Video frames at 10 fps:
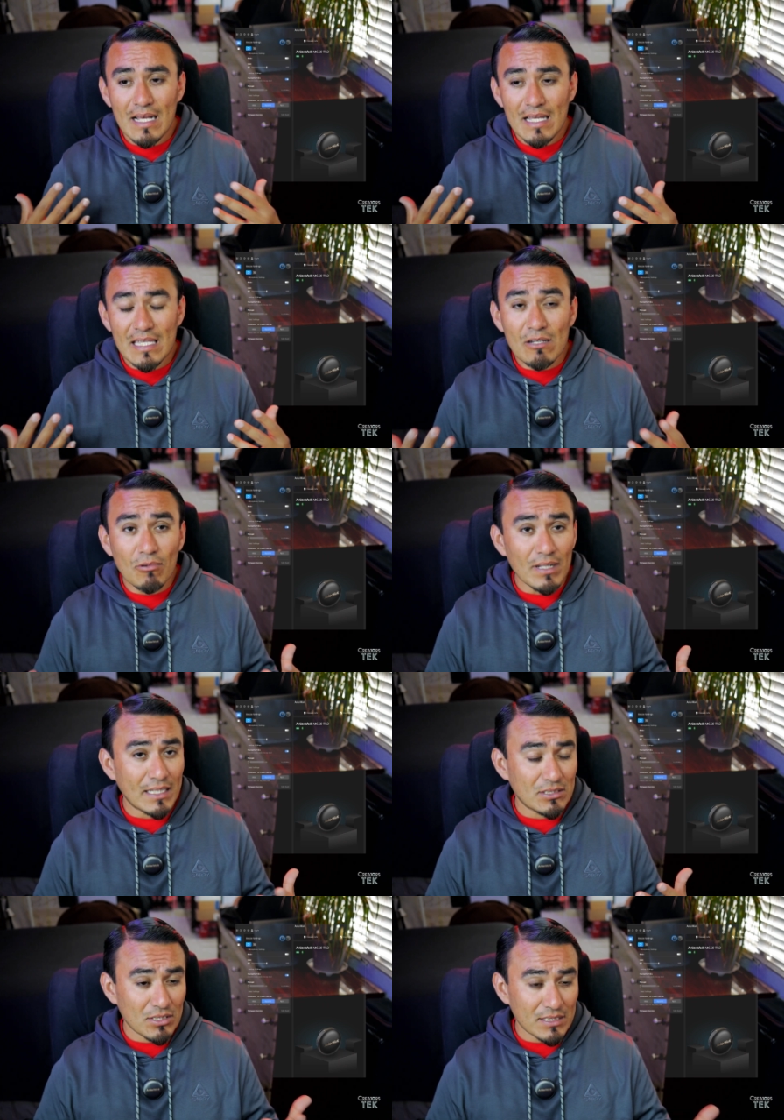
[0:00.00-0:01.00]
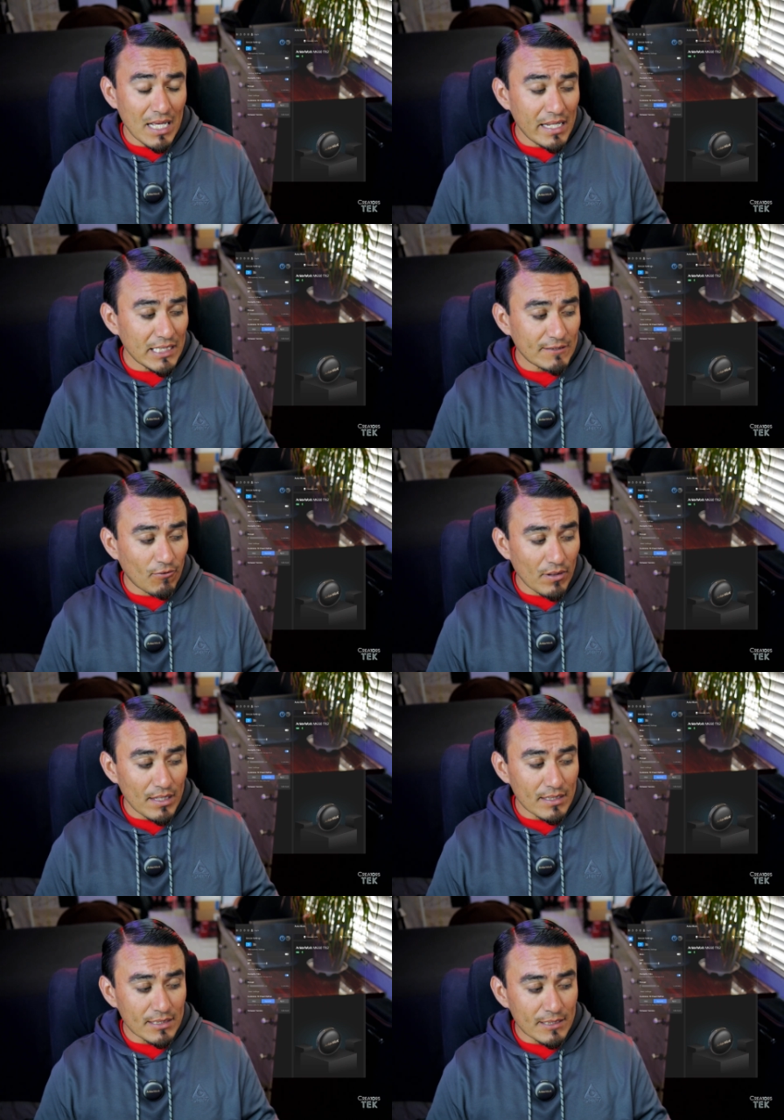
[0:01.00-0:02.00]
equalizer settings for
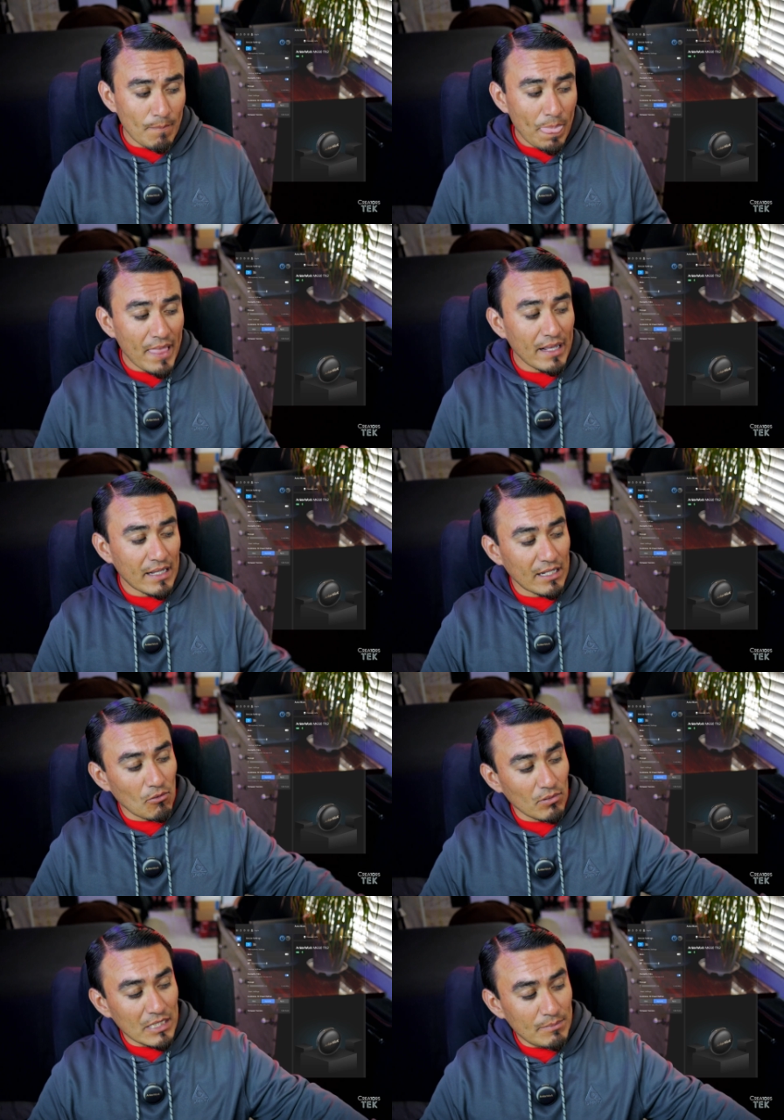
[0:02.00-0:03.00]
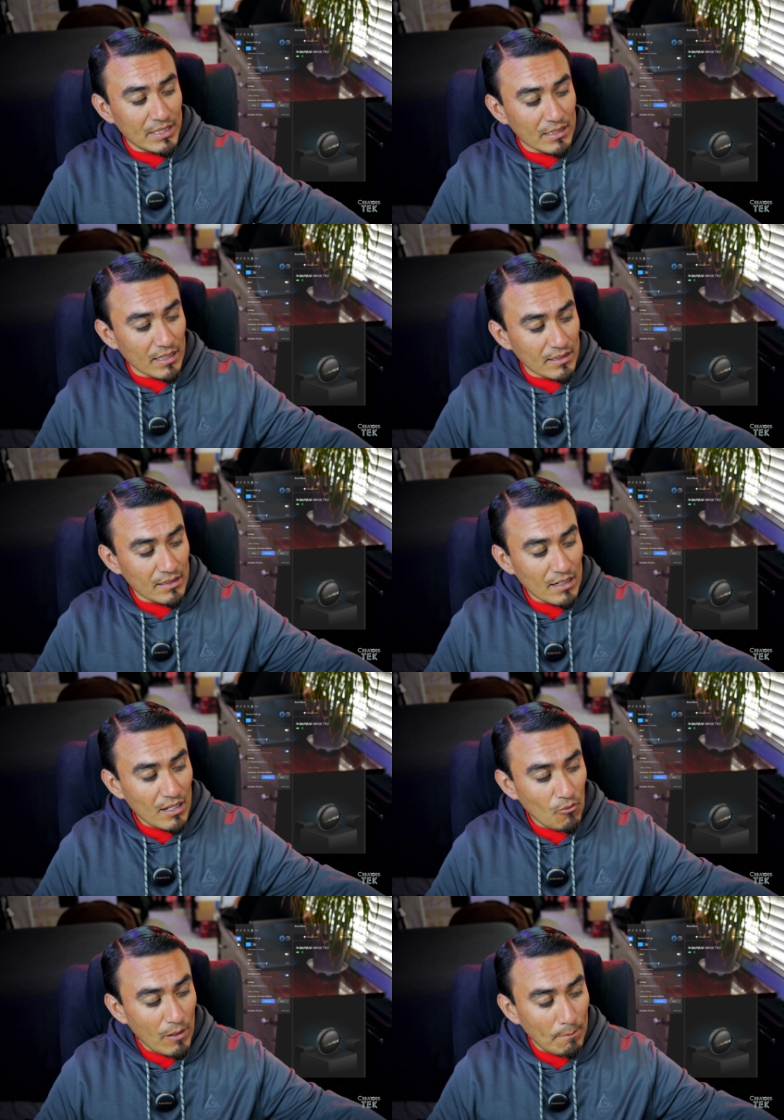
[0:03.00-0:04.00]
this, it can only be done
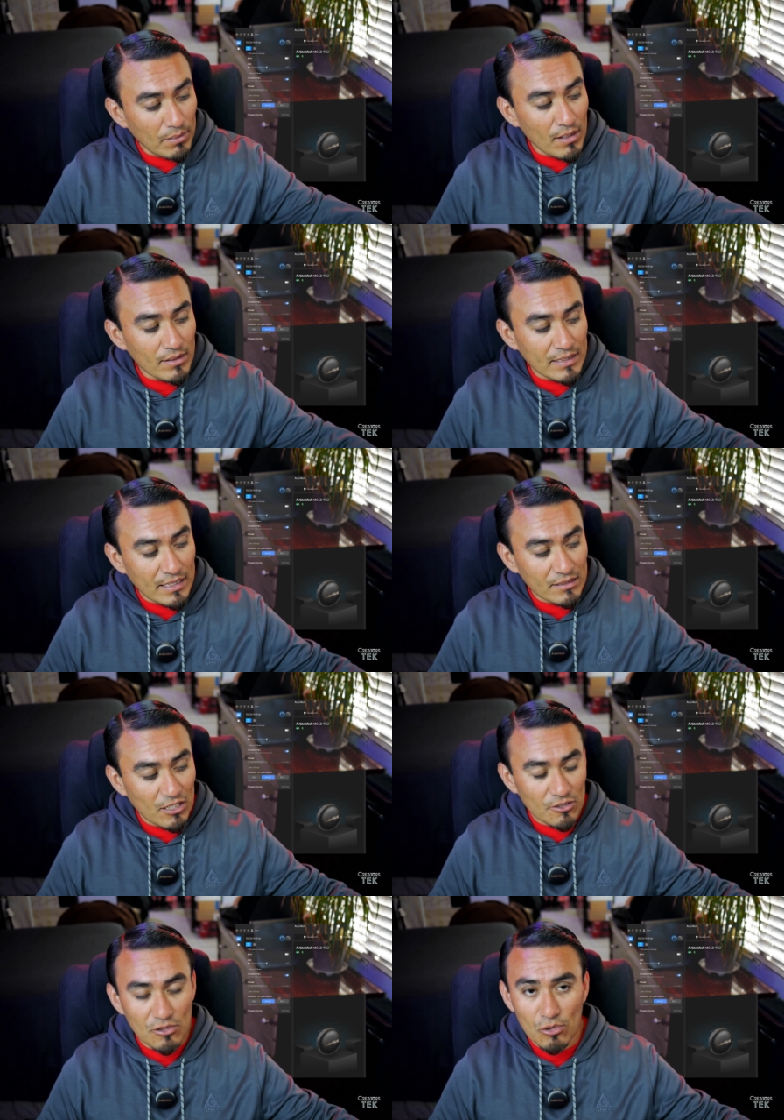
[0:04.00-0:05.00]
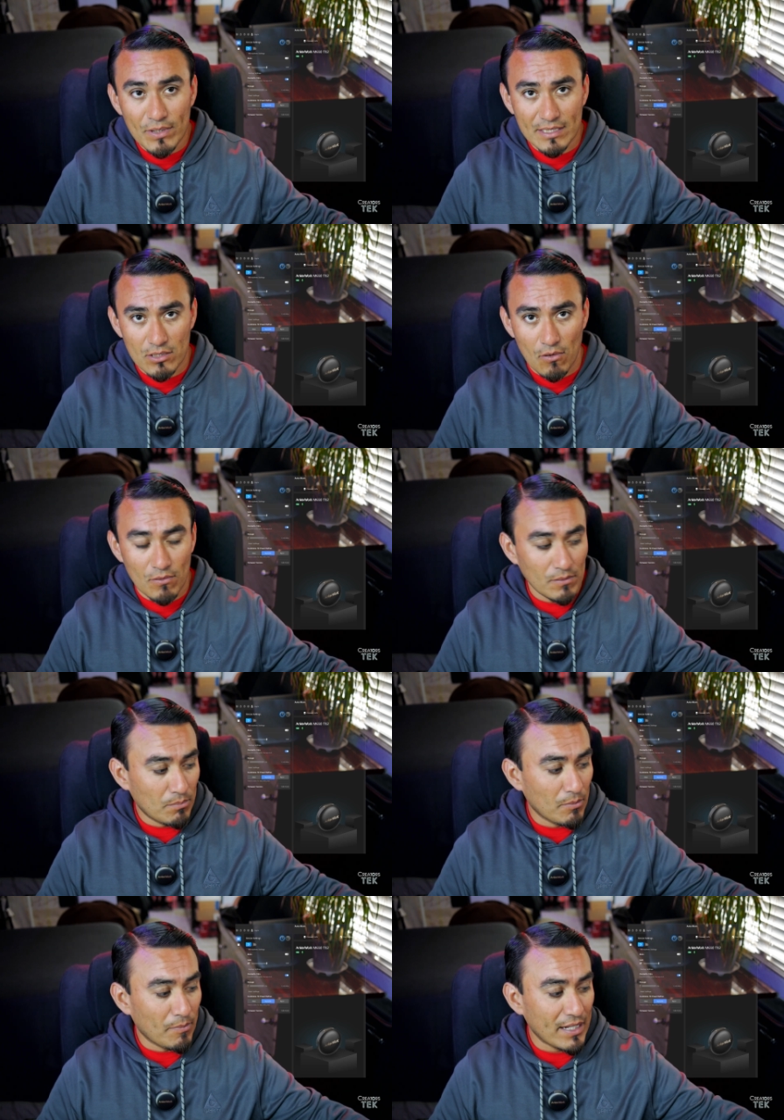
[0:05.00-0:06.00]
when plugged in through its own
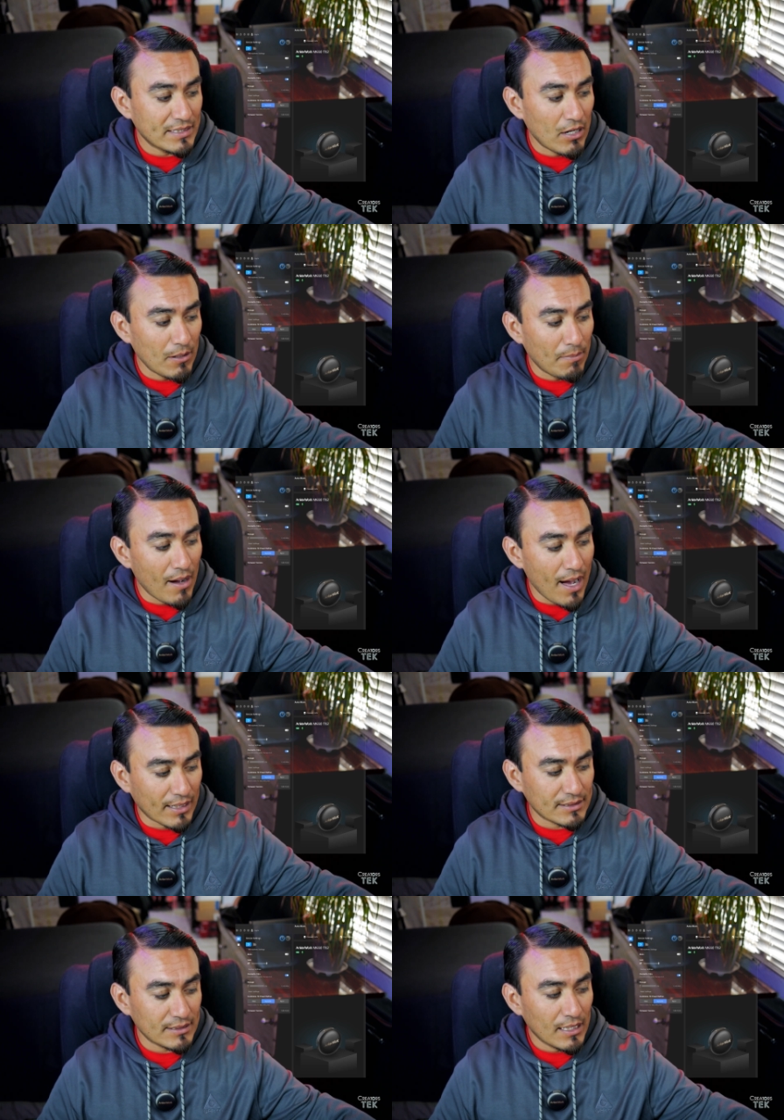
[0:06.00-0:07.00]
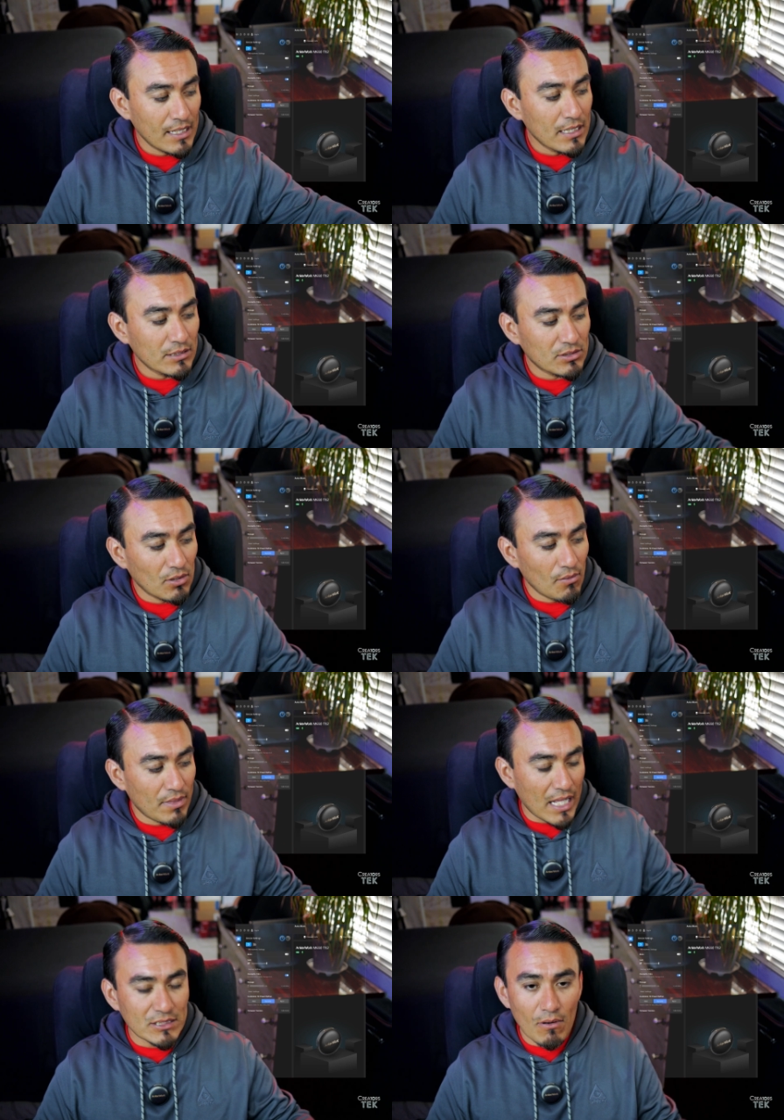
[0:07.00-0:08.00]
proprietary box. So
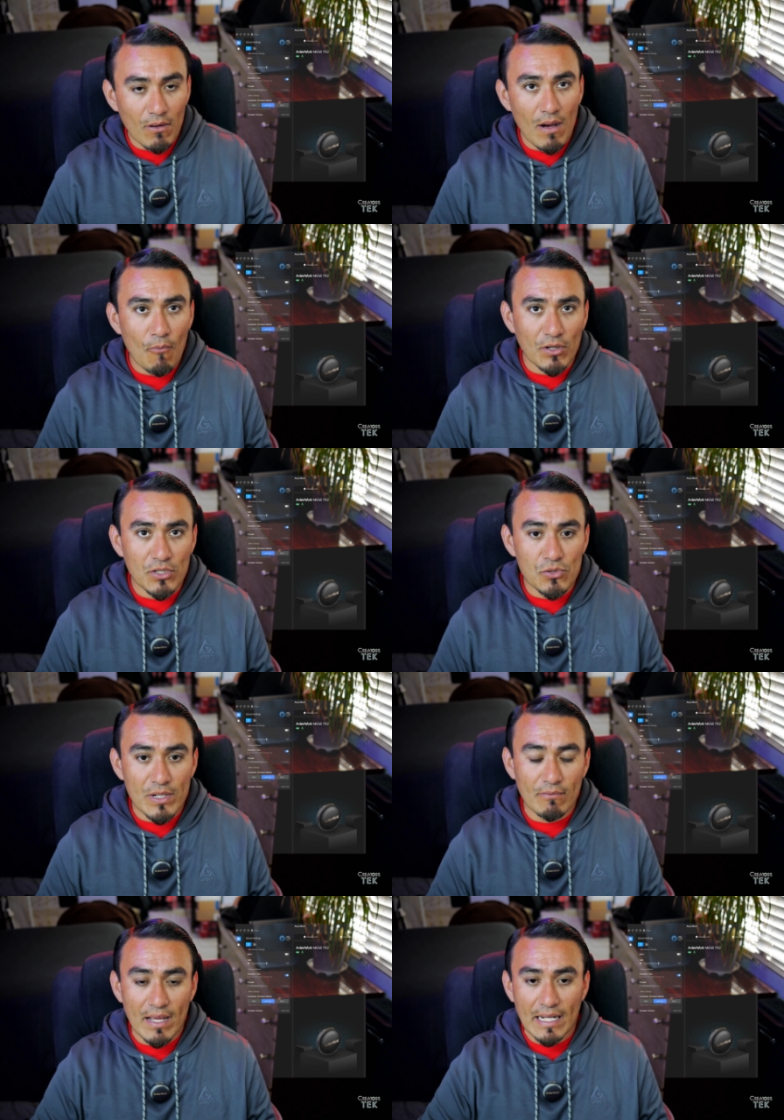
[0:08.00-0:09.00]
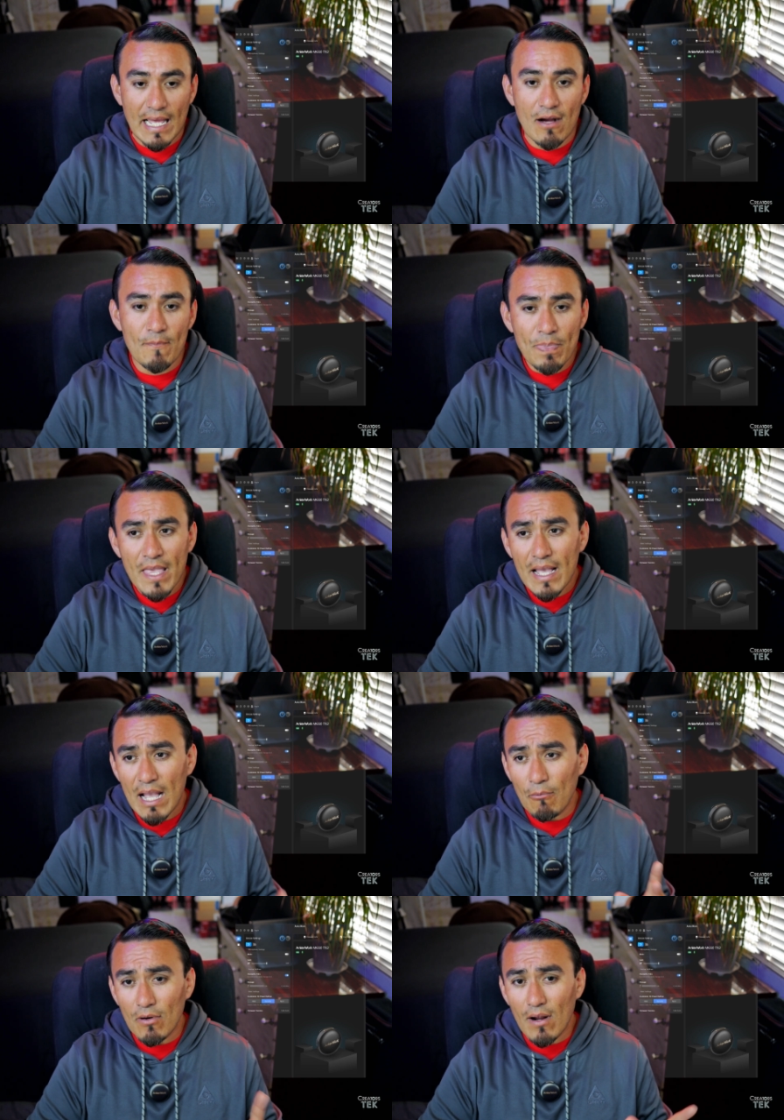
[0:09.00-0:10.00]
that's what we're doing right now.
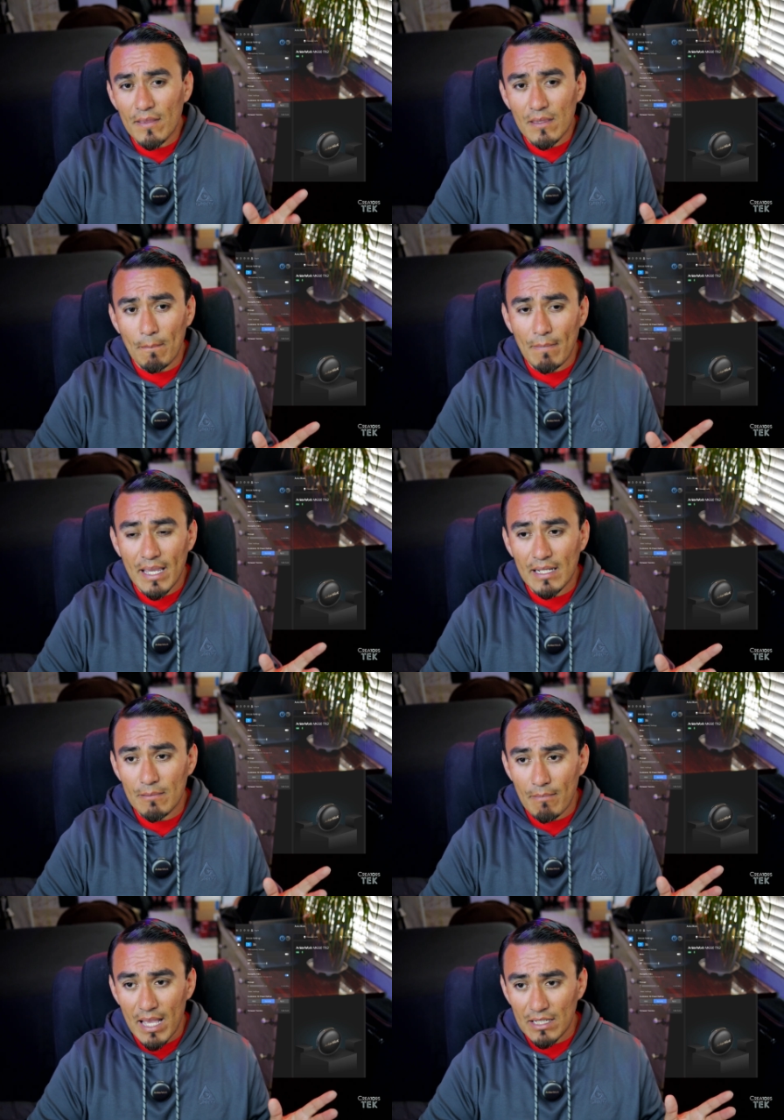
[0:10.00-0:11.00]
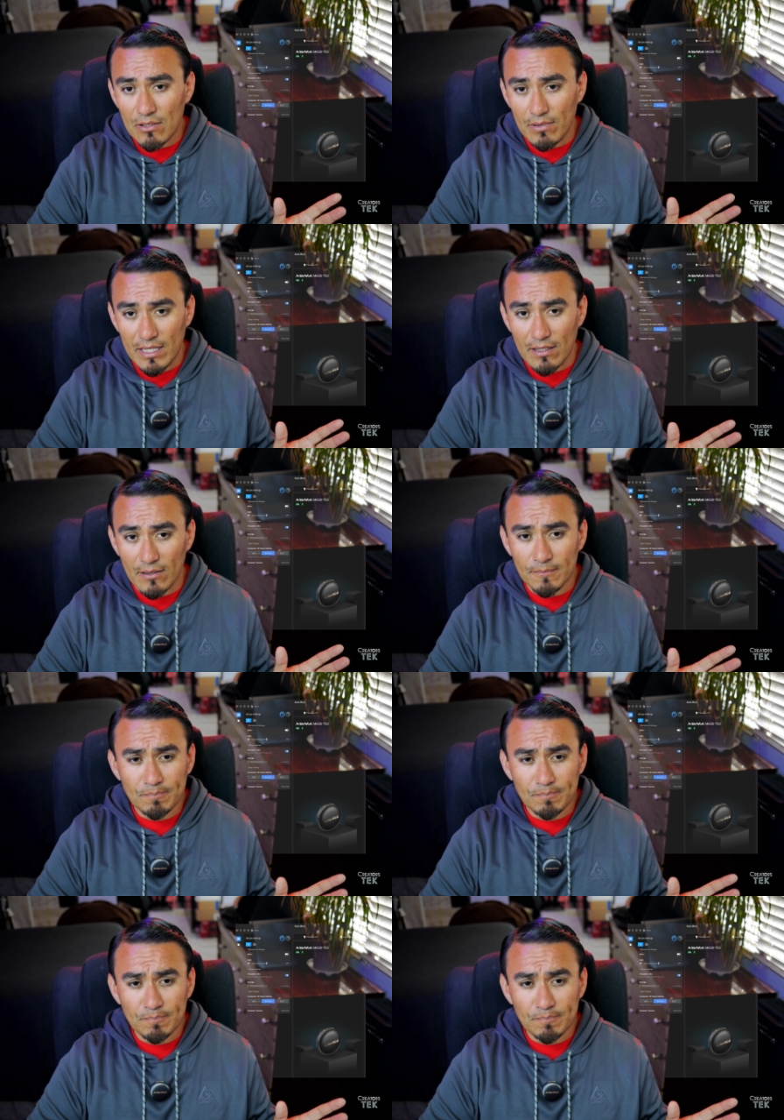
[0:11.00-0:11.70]
And we're on the main menu here